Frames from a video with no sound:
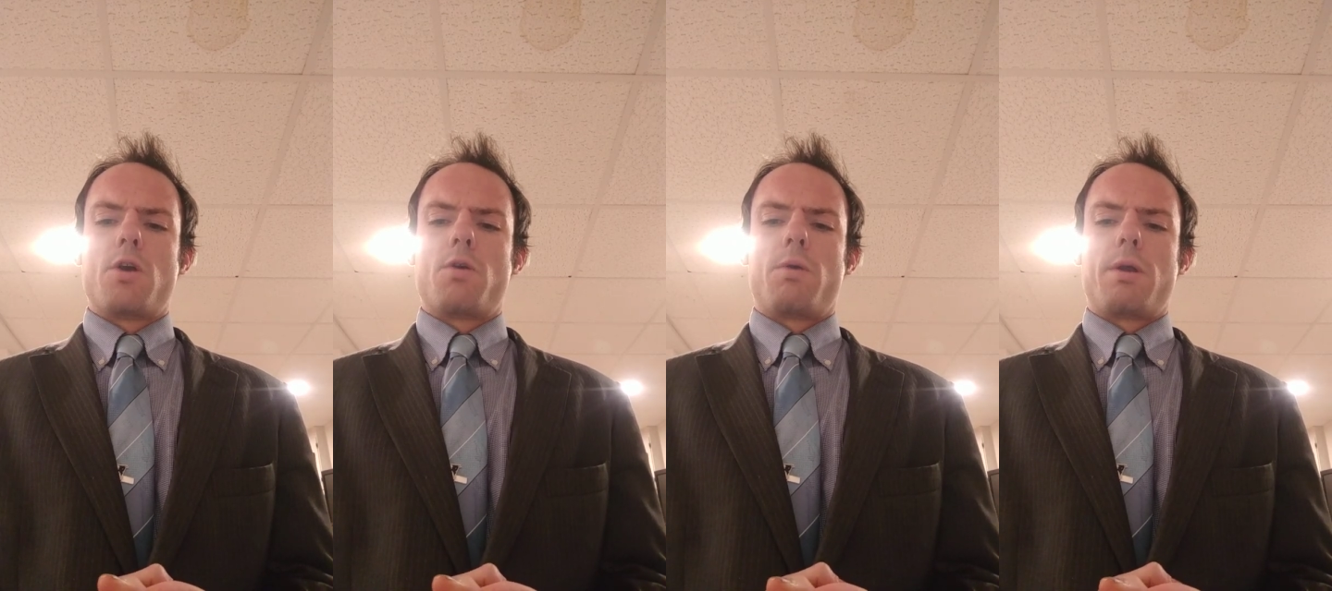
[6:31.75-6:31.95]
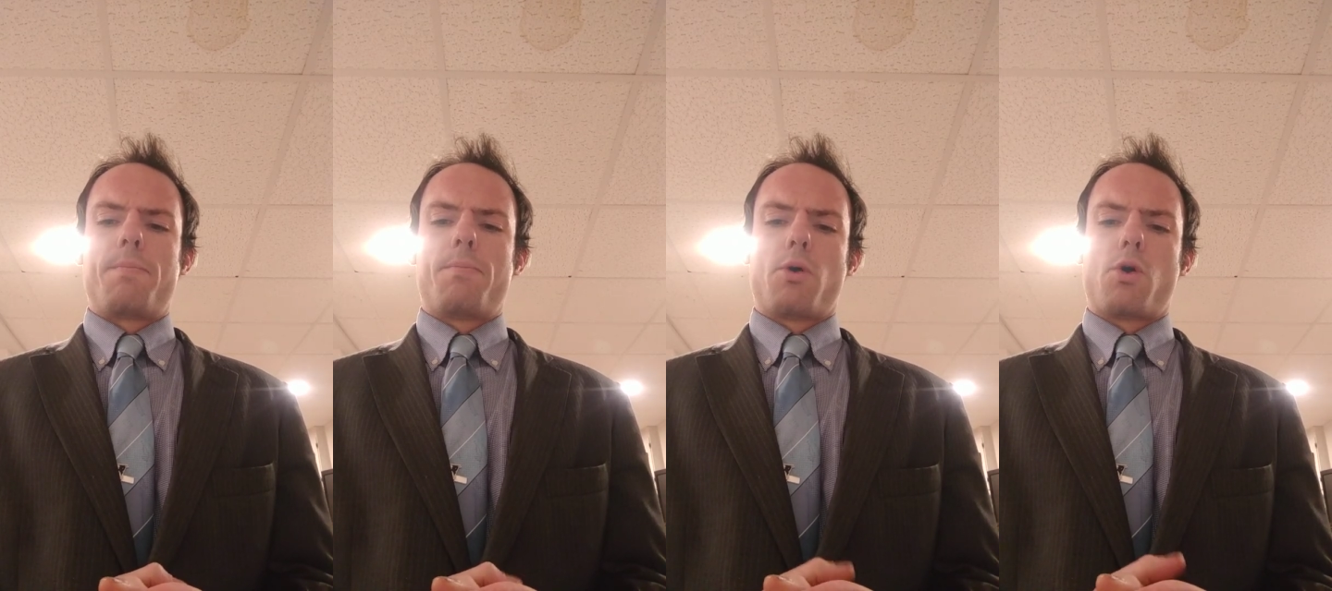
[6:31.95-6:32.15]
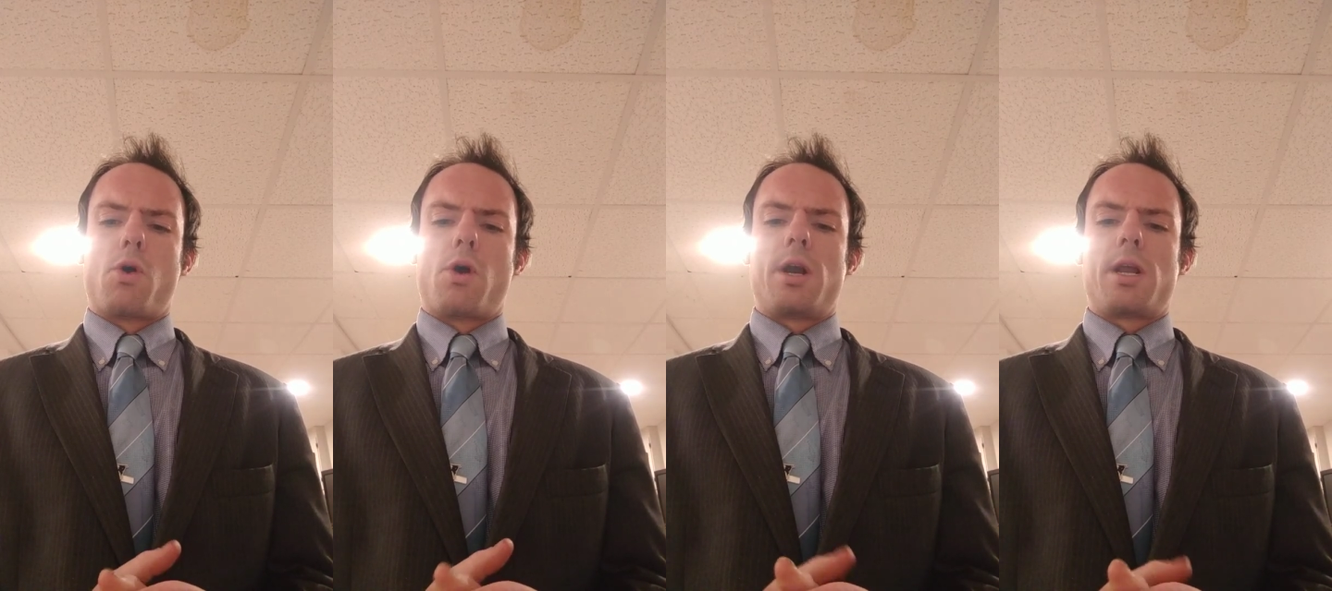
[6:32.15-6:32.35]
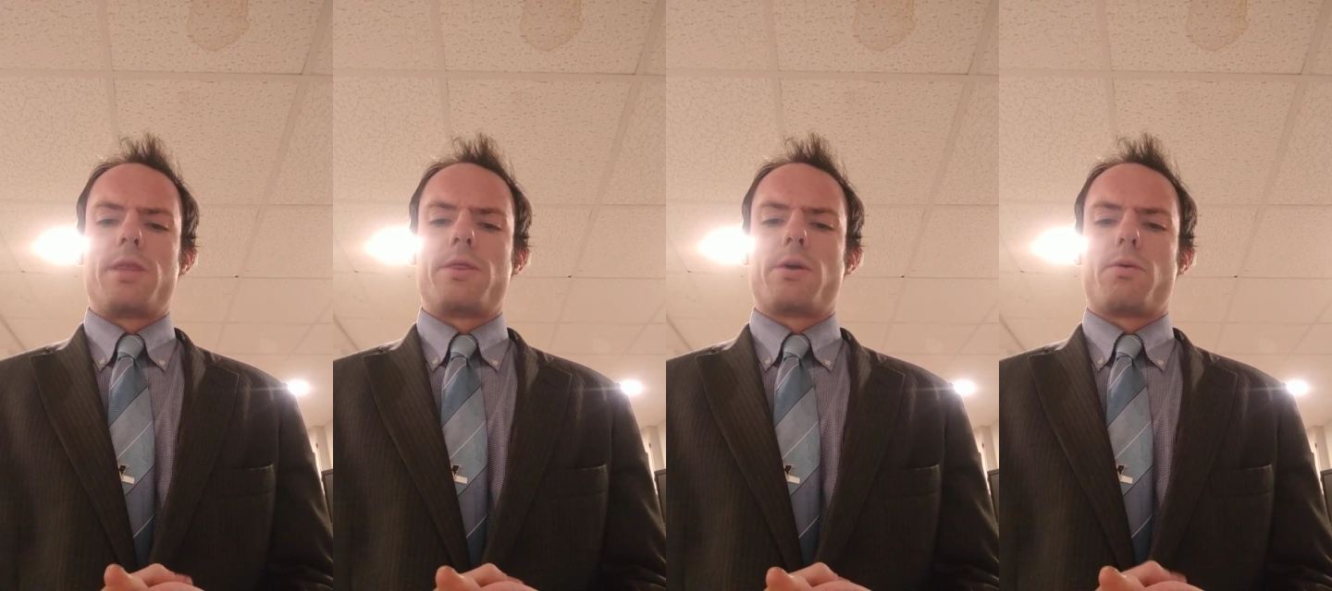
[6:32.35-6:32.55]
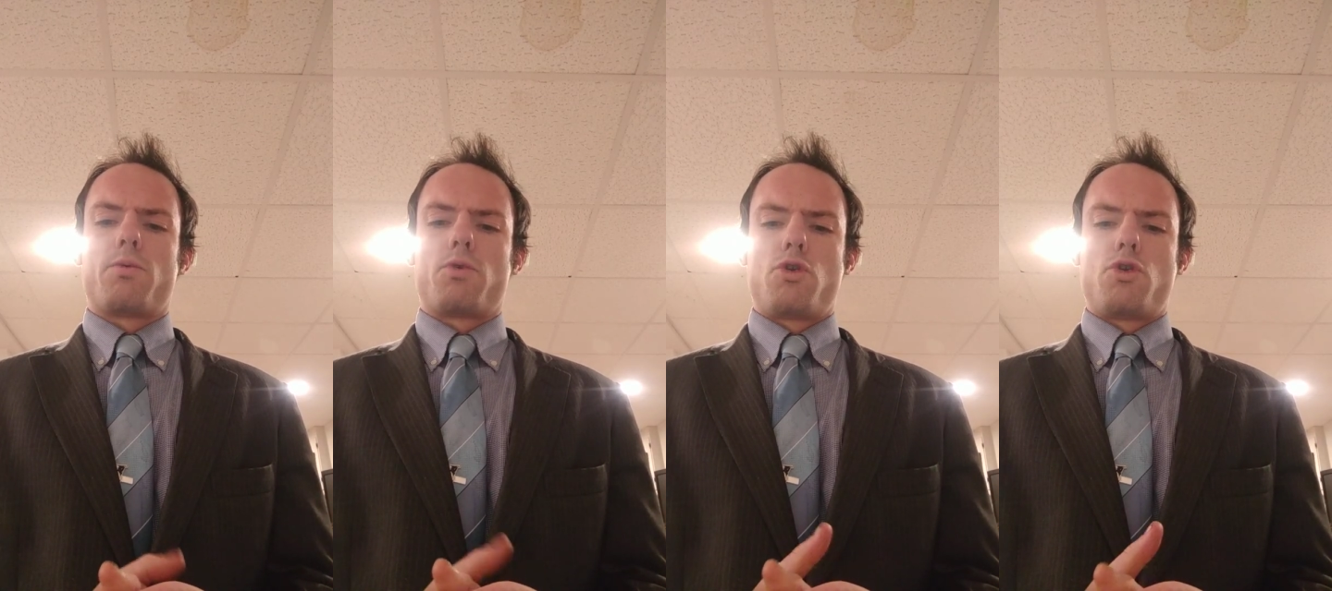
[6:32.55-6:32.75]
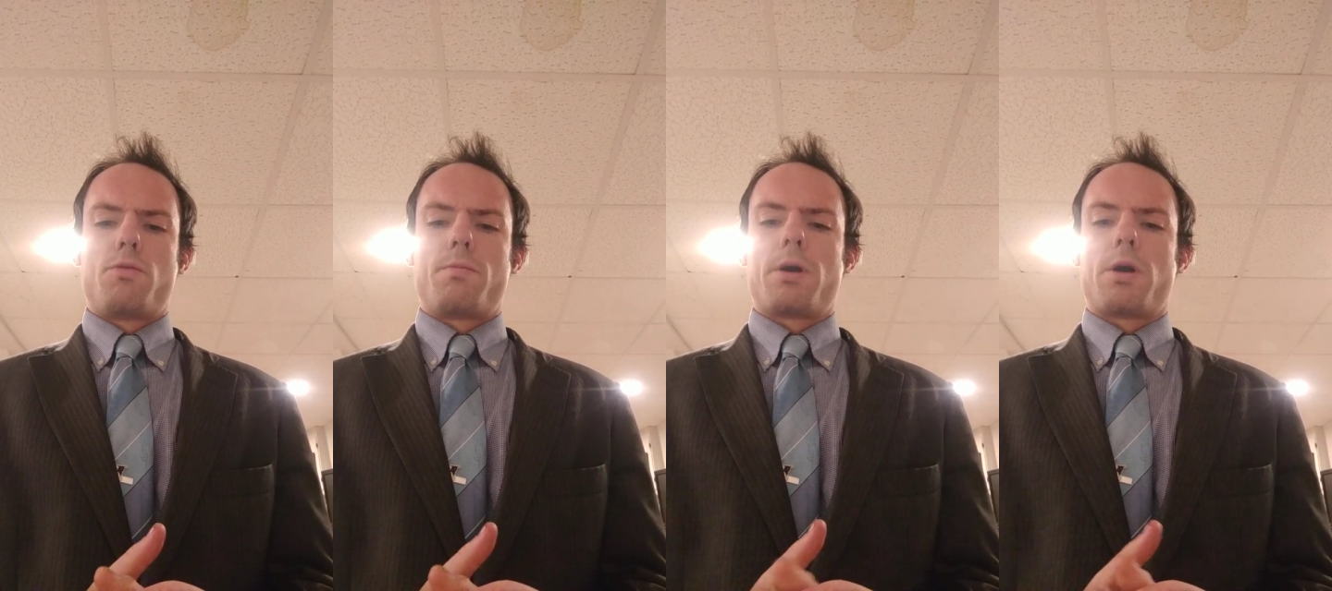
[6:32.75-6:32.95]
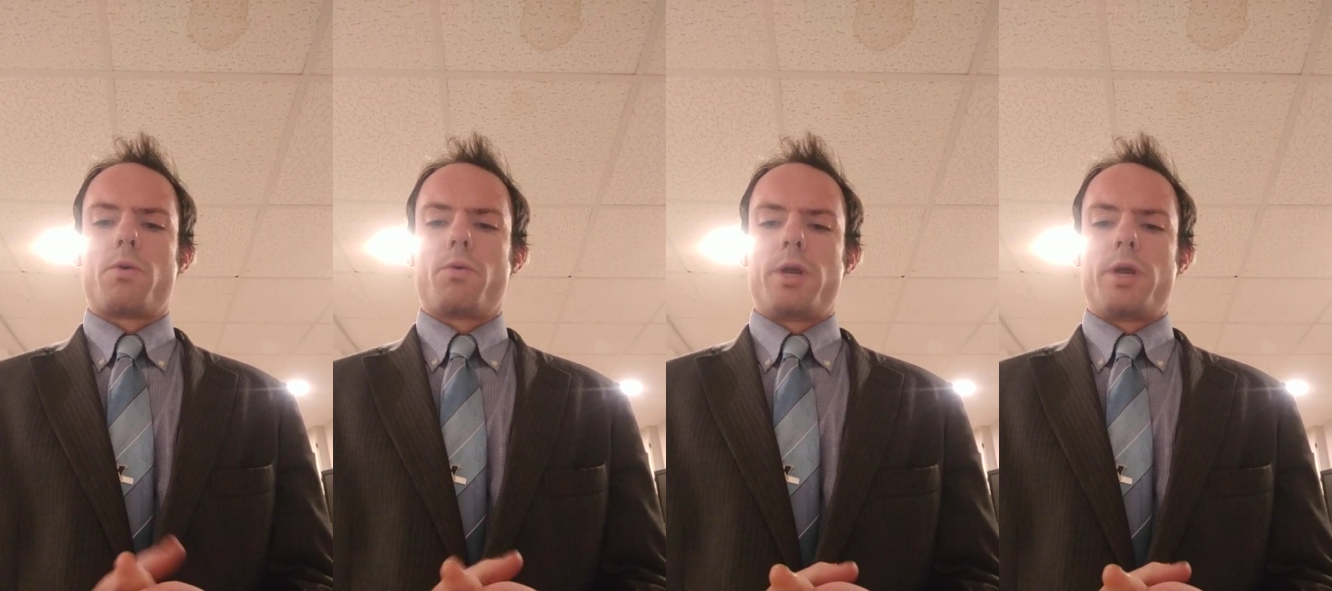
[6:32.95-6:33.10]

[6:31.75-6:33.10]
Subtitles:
report and the rumor